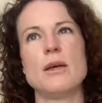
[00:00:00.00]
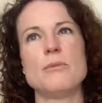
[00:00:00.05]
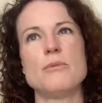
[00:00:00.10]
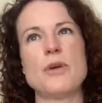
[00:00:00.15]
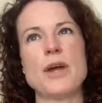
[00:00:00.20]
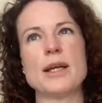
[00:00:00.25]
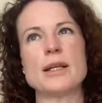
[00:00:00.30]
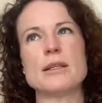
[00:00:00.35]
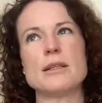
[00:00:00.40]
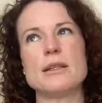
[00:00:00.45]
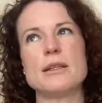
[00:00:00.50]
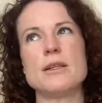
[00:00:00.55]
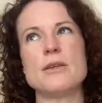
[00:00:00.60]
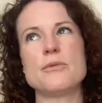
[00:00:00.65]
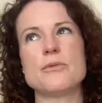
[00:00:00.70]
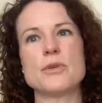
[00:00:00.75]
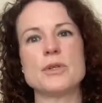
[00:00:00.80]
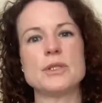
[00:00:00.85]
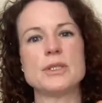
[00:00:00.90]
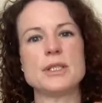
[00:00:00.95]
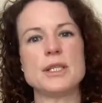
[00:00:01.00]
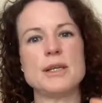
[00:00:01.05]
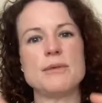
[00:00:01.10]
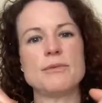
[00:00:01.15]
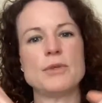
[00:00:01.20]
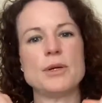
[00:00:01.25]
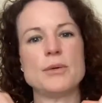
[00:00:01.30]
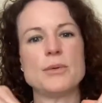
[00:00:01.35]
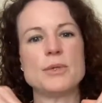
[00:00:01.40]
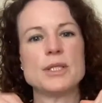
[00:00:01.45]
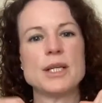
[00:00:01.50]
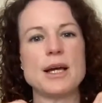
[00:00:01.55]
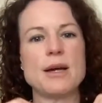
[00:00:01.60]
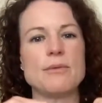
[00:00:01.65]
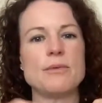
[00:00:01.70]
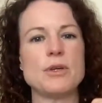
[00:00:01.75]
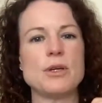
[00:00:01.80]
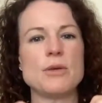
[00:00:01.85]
pregnant and you've conceived lower down,